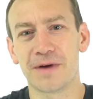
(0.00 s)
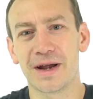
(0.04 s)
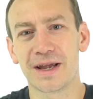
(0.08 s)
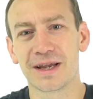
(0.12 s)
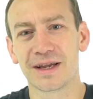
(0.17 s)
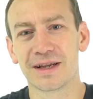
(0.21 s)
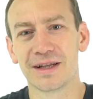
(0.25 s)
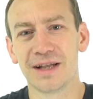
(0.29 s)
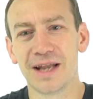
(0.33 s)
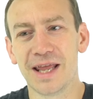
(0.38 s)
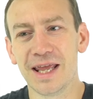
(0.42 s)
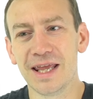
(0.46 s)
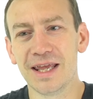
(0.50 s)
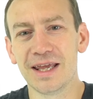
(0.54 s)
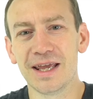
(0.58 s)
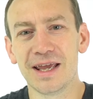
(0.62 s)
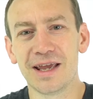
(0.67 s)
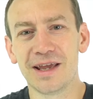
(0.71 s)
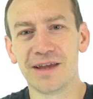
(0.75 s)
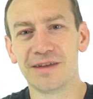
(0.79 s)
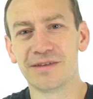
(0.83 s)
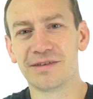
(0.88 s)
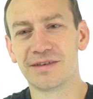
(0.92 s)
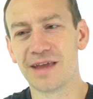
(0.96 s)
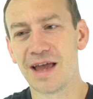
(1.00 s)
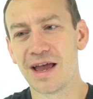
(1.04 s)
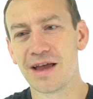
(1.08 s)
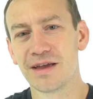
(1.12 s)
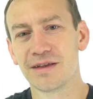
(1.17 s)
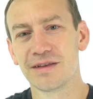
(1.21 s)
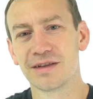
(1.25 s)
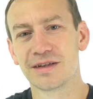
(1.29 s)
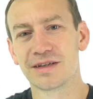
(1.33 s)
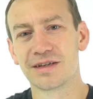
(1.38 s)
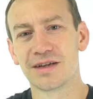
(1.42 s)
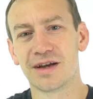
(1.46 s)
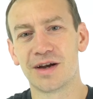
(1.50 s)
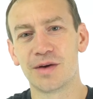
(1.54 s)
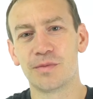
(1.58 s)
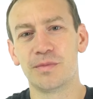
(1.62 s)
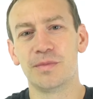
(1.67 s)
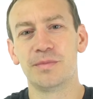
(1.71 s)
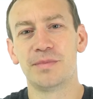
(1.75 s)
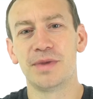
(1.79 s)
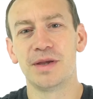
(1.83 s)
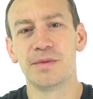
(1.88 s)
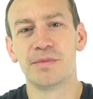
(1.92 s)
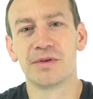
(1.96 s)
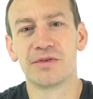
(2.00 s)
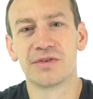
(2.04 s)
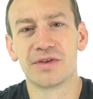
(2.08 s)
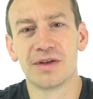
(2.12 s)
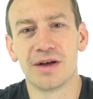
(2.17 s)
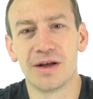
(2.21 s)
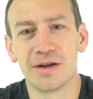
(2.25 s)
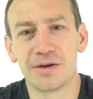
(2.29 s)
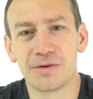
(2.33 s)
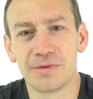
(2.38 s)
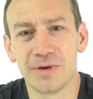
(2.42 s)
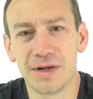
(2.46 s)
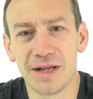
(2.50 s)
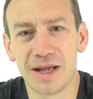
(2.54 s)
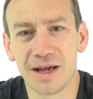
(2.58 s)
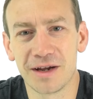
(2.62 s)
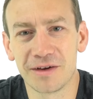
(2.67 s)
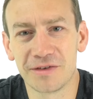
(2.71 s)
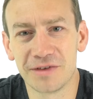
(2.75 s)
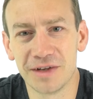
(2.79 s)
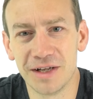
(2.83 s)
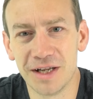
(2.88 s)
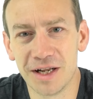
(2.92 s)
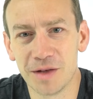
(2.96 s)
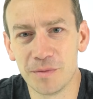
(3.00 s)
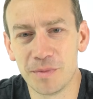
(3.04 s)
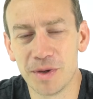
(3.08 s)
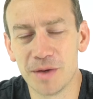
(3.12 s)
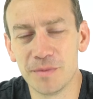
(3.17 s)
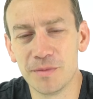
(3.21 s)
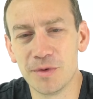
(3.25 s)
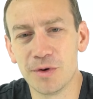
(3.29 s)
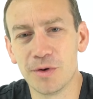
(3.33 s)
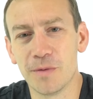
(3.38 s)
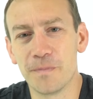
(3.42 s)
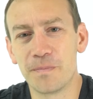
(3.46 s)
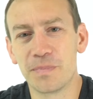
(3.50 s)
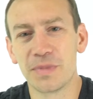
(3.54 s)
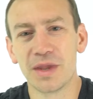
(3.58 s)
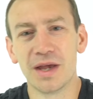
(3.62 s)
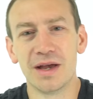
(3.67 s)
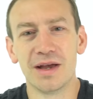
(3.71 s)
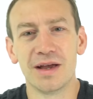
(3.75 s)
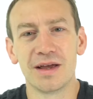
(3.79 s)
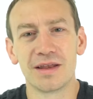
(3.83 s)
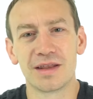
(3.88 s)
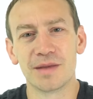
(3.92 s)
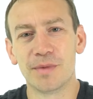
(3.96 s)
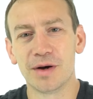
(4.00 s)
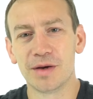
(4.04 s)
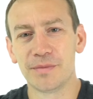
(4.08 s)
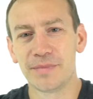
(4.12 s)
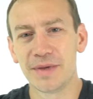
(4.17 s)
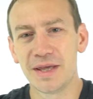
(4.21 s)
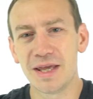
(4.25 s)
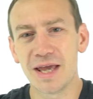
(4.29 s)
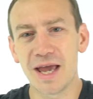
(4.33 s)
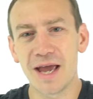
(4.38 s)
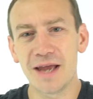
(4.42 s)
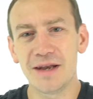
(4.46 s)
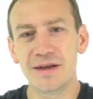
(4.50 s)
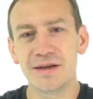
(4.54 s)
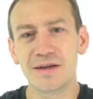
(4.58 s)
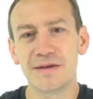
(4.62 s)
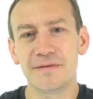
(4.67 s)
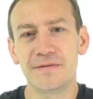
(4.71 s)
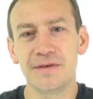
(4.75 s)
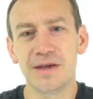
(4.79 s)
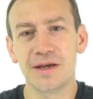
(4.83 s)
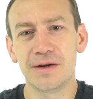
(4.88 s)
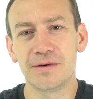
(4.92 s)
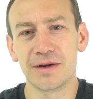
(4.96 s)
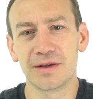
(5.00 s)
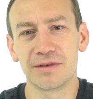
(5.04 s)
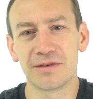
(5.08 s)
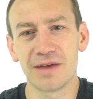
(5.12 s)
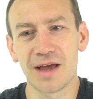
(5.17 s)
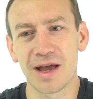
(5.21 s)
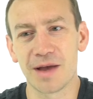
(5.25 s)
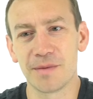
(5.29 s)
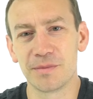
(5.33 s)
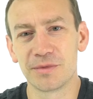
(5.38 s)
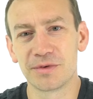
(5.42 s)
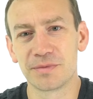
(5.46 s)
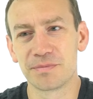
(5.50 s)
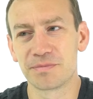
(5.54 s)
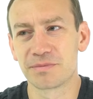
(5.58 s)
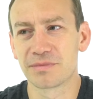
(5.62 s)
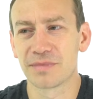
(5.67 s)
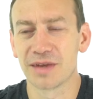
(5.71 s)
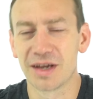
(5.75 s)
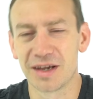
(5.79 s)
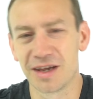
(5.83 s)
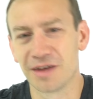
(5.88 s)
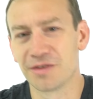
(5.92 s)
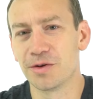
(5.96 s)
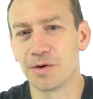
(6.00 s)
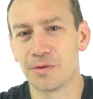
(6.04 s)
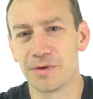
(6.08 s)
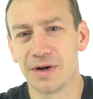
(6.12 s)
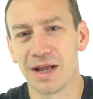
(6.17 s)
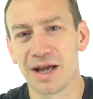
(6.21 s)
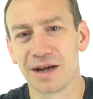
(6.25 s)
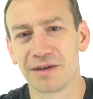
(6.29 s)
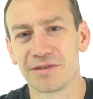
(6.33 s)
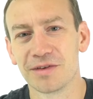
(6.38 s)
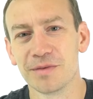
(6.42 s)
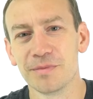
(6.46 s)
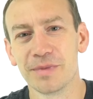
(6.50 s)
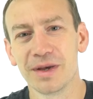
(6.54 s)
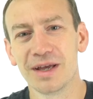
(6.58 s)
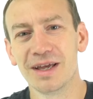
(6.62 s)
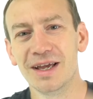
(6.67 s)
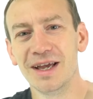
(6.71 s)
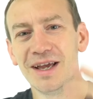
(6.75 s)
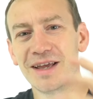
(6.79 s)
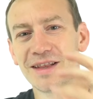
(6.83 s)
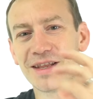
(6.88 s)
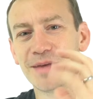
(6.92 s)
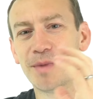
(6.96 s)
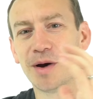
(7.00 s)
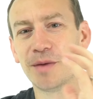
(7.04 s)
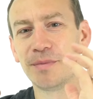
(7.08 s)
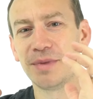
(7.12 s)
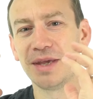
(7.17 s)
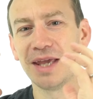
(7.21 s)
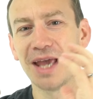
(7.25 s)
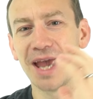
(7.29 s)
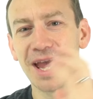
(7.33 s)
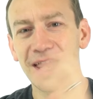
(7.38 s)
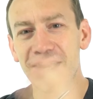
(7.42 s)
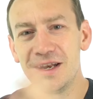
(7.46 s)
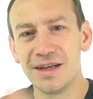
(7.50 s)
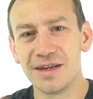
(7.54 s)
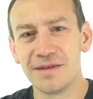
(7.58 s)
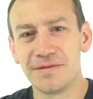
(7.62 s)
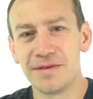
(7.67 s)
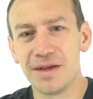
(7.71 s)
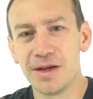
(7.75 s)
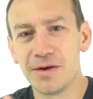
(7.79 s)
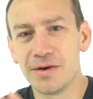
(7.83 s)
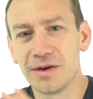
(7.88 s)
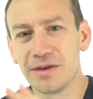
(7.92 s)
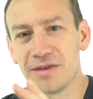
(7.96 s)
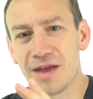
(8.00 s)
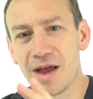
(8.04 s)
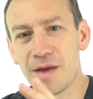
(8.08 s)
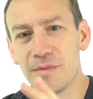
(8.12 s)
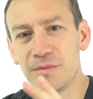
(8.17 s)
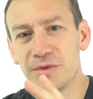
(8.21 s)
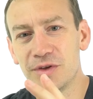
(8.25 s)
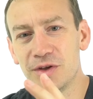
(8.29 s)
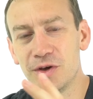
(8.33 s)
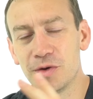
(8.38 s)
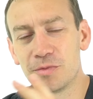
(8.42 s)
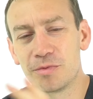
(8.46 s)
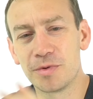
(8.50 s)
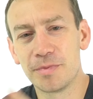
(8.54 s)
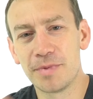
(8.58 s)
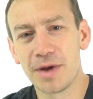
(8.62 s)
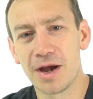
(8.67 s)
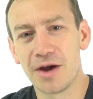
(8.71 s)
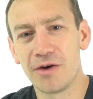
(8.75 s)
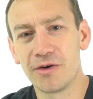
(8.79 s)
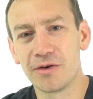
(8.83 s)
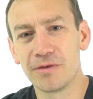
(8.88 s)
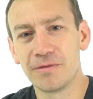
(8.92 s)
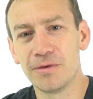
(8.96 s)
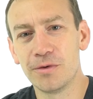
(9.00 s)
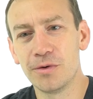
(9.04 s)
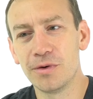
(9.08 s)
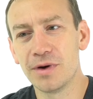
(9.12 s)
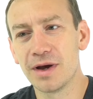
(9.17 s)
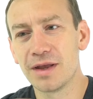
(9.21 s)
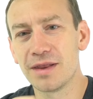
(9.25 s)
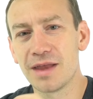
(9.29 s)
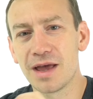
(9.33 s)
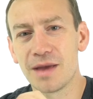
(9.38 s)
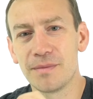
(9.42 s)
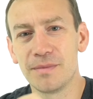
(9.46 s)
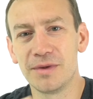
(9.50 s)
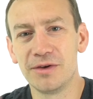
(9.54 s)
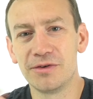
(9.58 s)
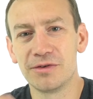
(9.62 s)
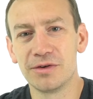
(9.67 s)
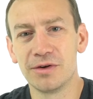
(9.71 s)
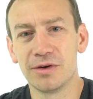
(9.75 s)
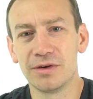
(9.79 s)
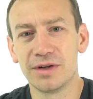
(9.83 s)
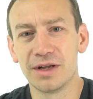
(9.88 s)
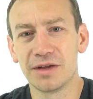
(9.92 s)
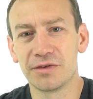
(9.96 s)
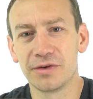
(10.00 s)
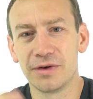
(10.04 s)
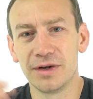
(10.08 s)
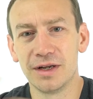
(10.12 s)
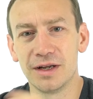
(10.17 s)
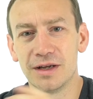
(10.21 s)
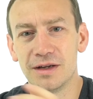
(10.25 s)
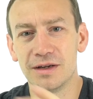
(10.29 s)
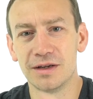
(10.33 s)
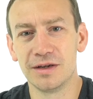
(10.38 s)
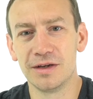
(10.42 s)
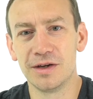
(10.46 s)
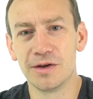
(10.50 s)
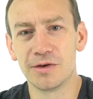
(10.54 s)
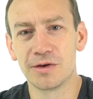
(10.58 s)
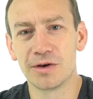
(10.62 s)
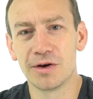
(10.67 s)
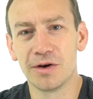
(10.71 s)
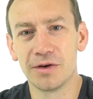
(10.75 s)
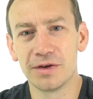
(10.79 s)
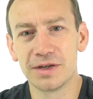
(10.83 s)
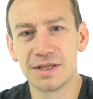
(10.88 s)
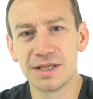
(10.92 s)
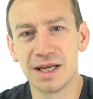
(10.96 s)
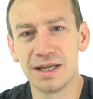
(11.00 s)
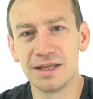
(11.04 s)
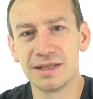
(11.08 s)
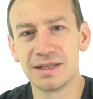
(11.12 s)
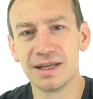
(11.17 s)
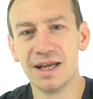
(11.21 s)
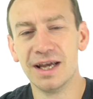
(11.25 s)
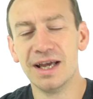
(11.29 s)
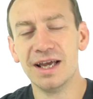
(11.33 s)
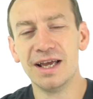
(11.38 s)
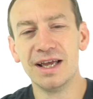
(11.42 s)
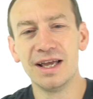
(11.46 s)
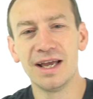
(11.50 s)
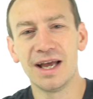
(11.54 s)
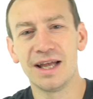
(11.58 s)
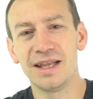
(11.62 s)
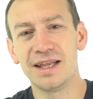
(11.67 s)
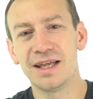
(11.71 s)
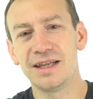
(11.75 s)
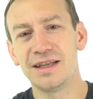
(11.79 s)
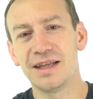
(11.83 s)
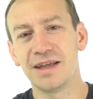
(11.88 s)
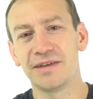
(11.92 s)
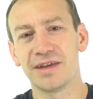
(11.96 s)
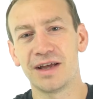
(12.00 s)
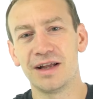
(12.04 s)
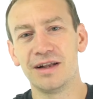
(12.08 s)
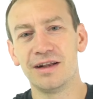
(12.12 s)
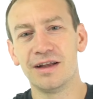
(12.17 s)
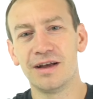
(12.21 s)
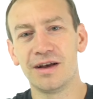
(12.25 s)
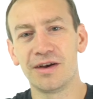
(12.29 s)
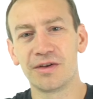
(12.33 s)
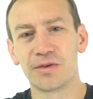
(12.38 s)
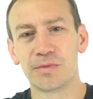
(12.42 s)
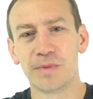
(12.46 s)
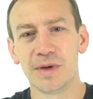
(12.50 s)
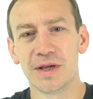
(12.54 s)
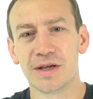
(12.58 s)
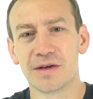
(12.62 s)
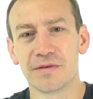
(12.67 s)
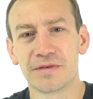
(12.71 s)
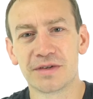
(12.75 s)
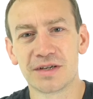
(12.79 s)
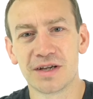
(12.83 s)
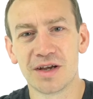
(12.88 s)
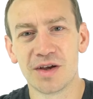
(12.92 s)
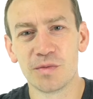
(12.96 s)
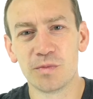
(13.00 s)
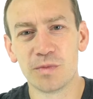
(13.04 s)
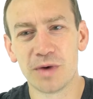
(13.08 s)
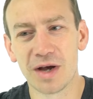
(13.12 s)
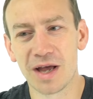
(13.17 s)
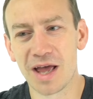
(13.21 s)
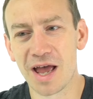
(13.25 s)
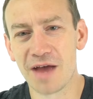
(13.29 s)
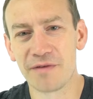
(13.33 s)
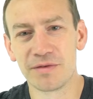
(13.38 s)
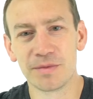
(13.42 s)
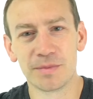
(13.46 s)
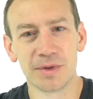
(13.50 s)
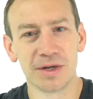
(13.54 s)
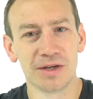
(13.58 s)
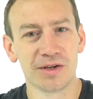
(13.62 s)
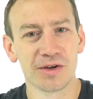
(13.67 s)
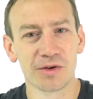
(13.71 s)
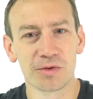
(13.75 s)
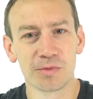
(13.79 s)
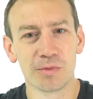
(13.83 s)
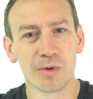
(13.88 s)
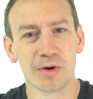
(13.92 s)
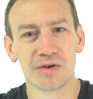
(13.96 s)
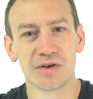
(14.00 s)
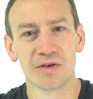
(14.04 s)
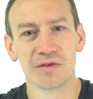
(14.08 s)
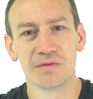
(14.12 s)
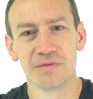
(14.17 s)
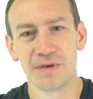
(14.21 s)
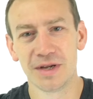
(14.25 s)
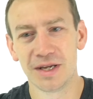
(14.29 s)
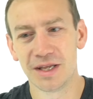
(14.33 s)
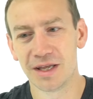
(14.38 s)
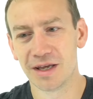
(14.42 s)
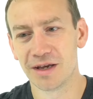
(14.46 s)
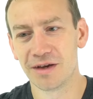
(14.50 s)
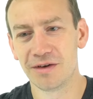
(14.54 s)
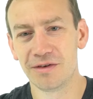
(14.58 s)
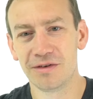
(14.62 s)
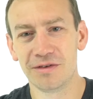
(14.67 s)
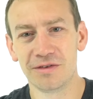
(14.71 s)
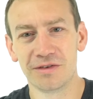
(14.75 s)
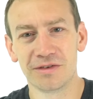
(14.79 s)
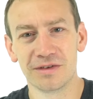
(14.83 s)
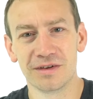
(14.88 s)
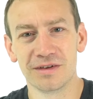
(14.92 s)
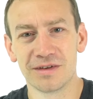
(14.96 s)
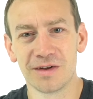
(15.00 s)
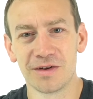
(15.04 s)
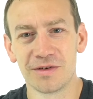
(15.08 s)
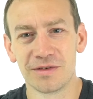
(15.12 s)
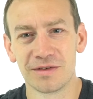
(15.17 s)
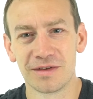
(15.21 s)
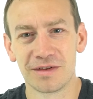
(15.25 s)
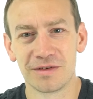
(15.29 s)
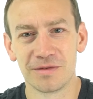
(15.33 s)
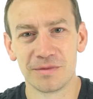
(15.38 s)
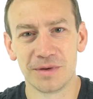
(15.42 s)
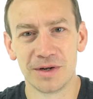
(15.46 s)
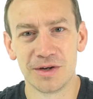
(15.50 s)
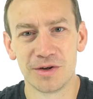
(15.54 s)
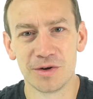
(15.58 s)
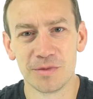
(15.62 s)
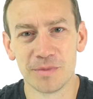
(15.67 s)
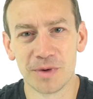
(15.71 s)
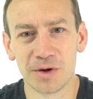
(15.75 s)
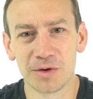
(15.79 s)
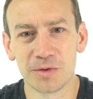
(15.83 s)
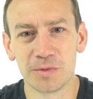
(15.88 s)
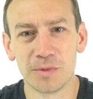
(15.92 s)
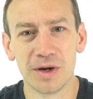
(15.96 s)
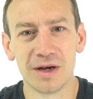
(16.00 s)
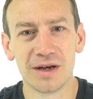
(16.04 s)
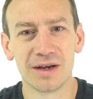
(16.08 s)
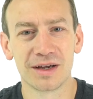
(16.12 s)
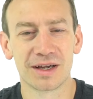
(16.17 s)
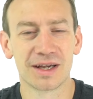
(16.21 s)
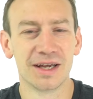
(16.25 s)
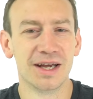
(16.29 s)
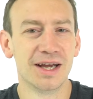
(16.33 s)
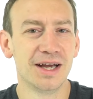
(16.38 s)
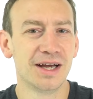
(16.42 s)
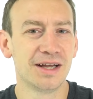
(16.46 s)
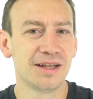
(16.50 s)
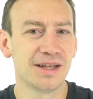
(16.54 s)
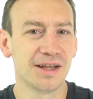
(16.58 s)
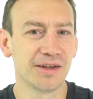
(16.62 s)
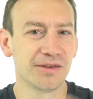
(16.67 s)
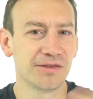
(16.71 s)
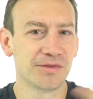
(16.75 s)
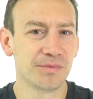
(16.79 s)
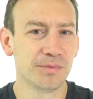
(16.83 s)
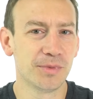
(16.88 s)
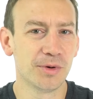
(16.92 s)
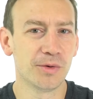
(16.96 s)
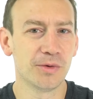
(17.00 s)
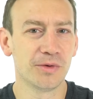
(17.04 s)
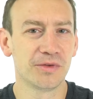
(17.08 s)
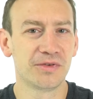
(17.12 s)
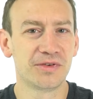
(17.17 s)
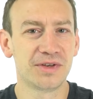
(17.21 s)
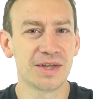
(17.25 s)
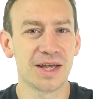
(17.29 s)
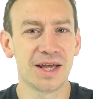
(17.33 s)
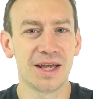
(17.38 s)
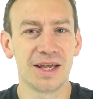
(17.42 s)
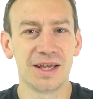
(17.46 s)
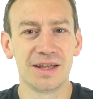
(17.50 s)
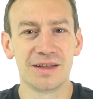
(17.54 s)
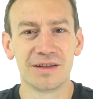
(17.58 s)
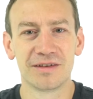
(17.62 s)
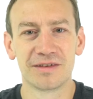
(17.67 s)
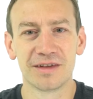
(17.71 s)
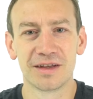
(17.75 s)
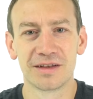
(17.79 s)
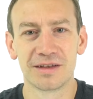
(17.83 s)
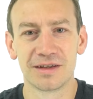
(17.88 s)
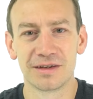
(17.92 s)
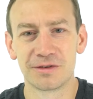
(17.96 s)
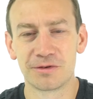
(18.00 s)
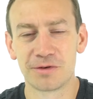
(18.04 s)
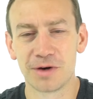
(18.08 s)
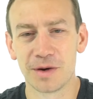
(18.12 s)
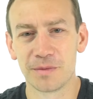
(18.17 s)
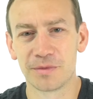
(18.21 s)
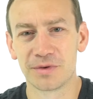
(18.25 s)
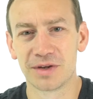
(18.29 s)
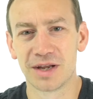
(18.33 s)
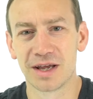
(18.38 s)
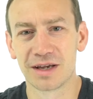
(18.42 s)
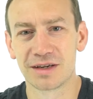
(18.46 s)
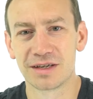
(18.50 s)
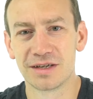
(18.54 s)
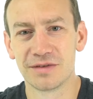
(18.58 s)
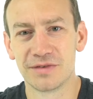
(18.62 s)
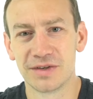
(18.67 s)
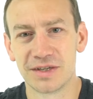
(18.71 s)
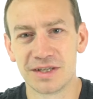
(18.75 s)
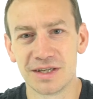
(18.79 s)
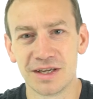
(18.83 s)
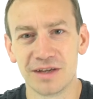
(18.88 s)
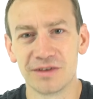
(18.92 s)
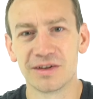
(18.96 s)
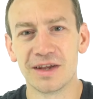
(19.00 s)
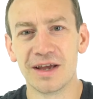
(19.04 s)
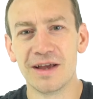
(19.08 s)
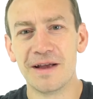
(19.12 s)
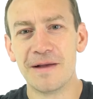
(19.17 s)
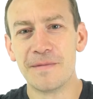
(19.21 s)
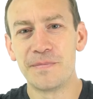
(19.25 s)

frankly, is the time when people start to relax a little bit more. There might be end of year exams. Okay, it's not relaxing, but there might be end of year exams that you're preparing for, and that means you're not necessarily learning new content. And then there's that last week of term where everybody just watches videos and doesn't really do much work. There's sports day, there's other trips and activities.